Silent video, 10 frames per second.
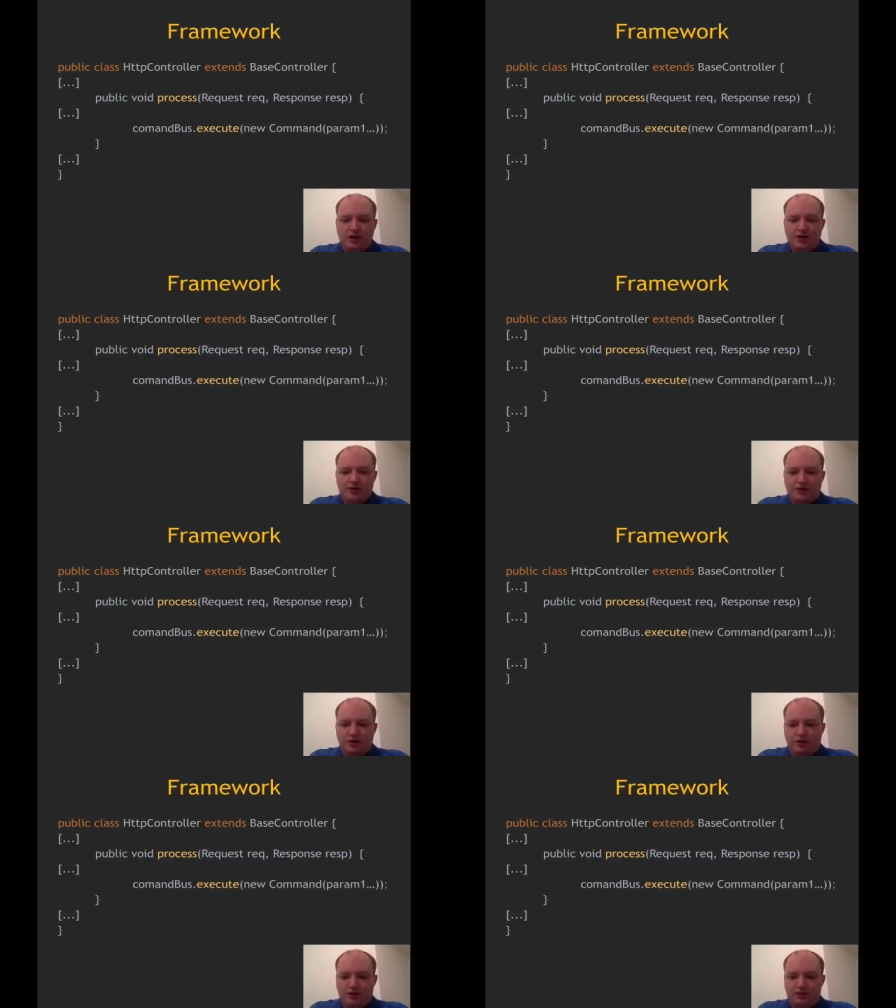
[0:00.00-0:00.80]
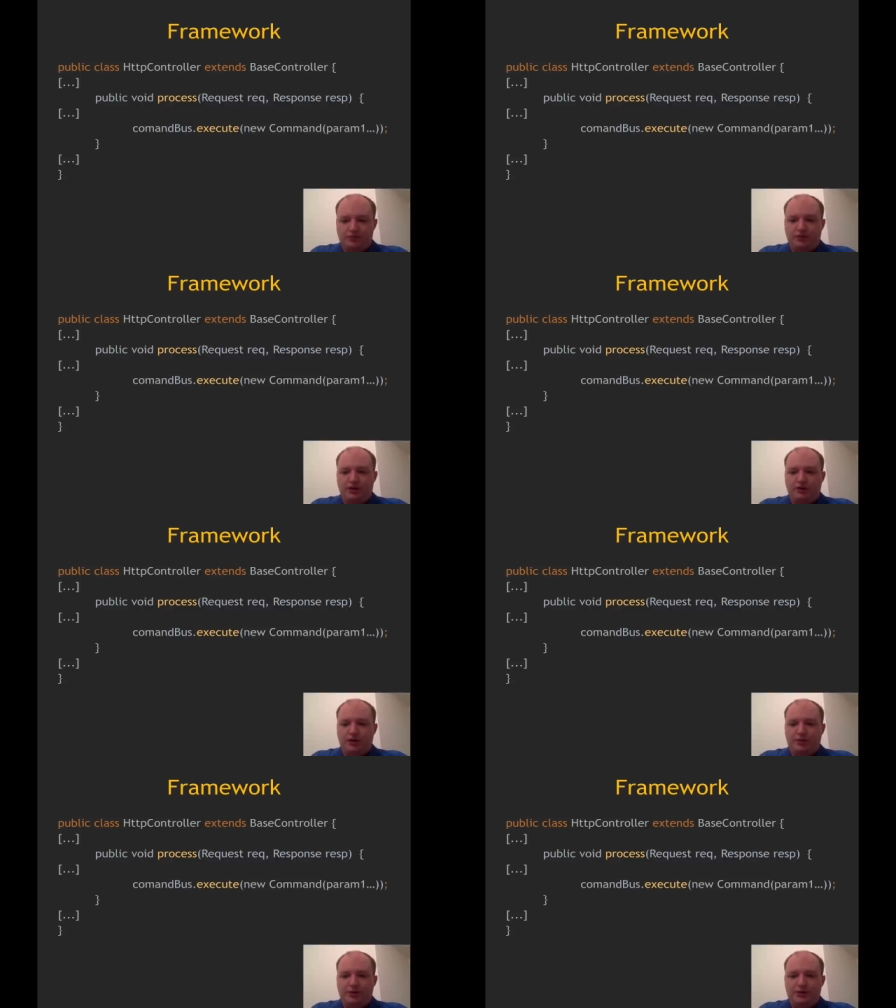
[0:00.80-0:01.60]
So we
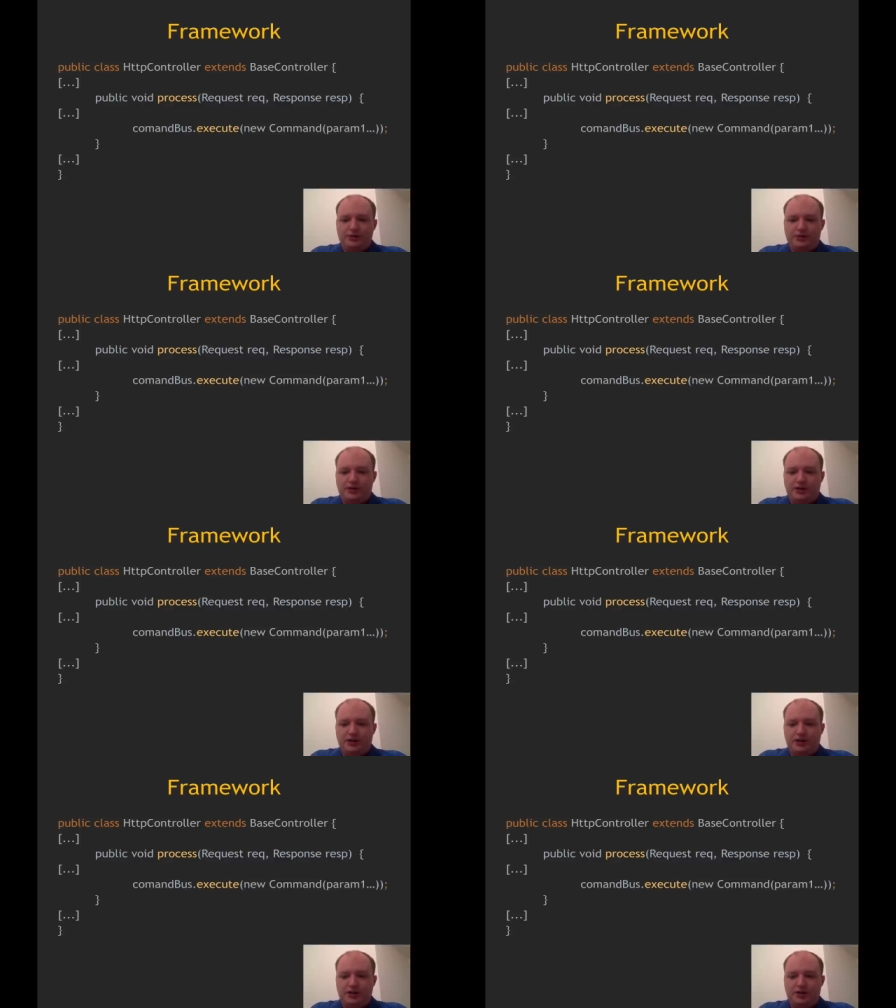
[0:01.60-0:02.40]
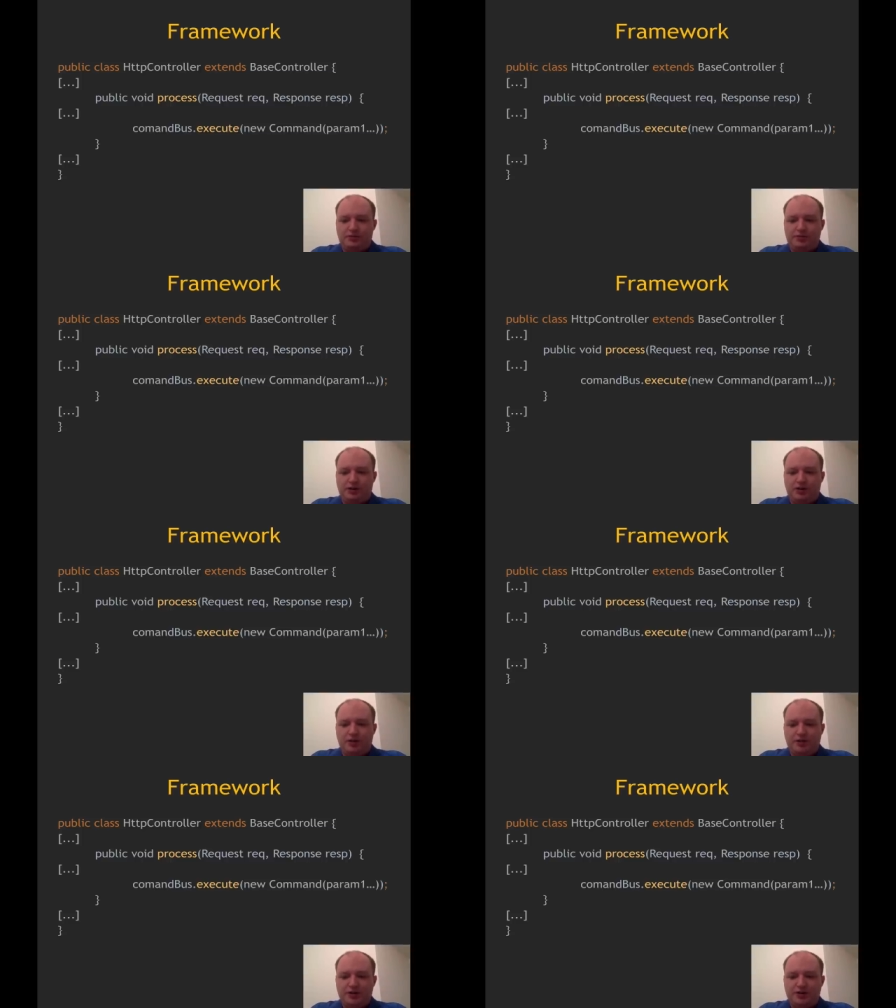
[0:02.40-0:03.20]
wrap um,
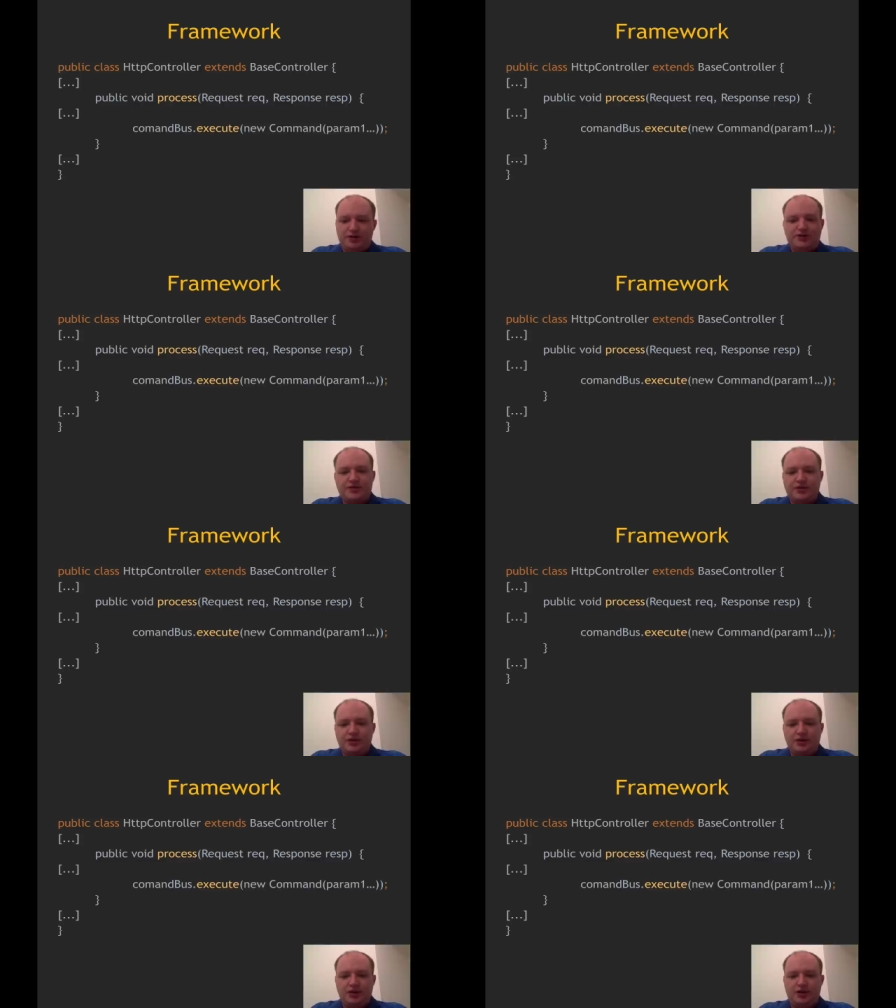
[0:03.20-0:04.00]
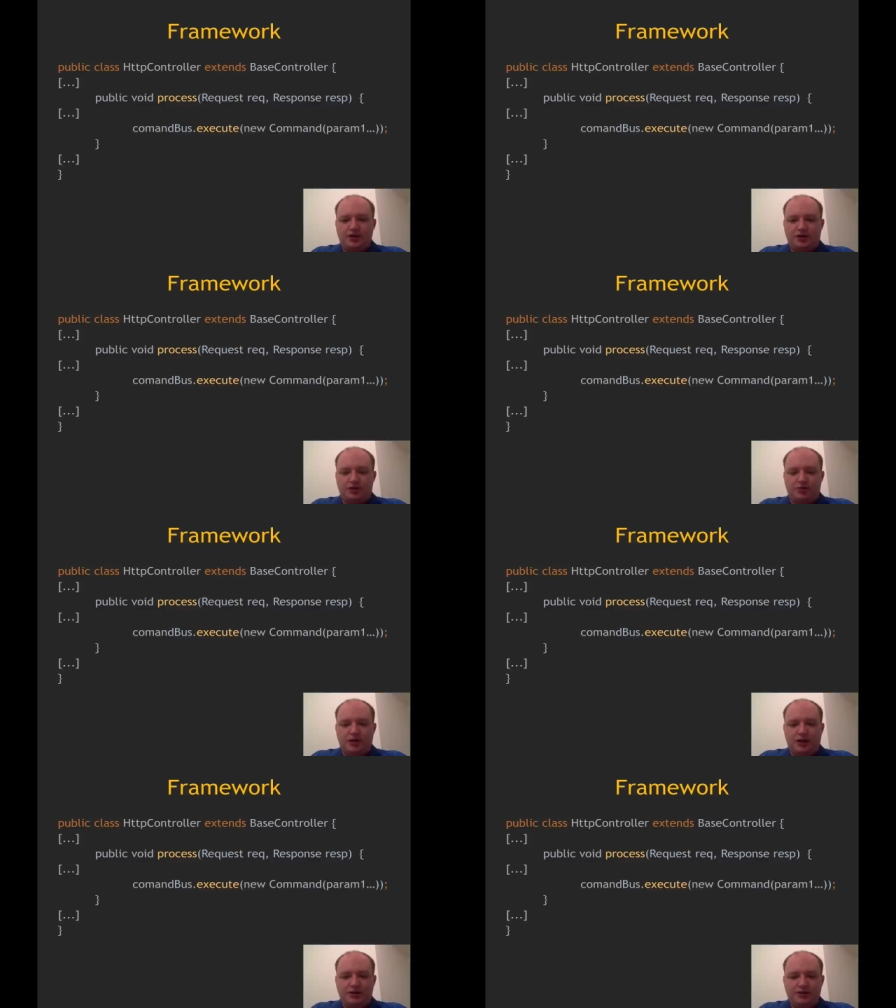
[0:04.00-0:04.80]
parameters in a
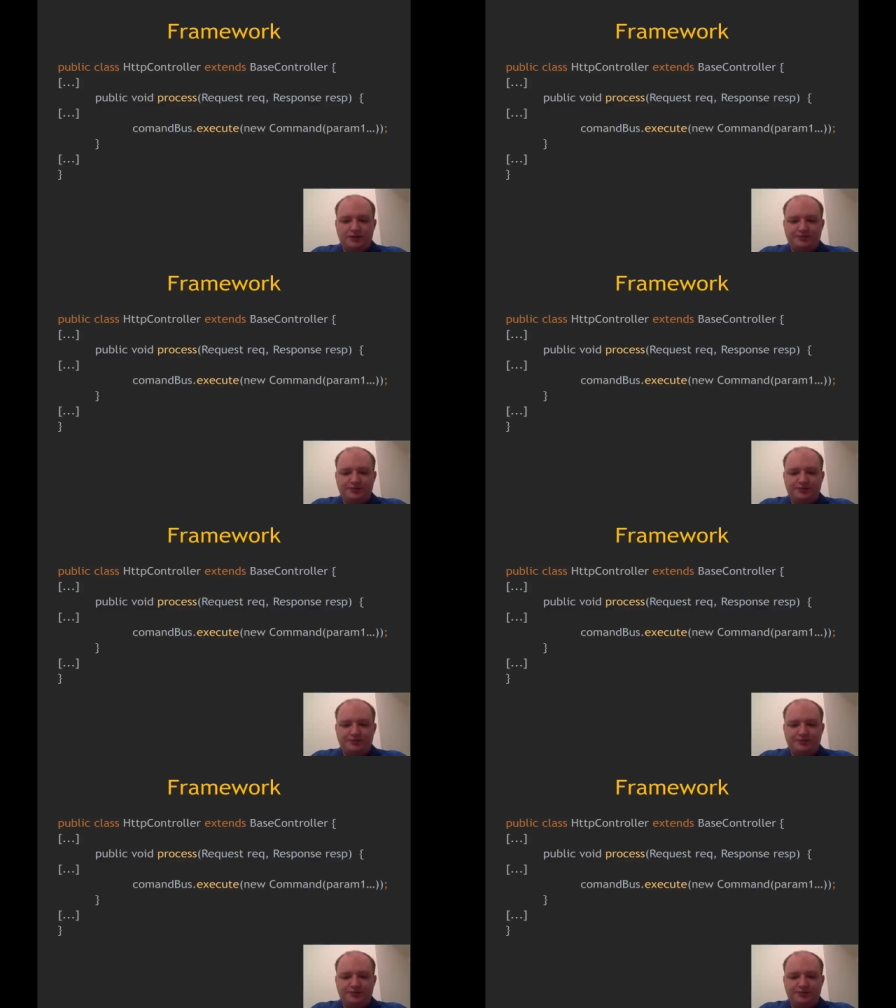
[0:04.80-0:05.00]
command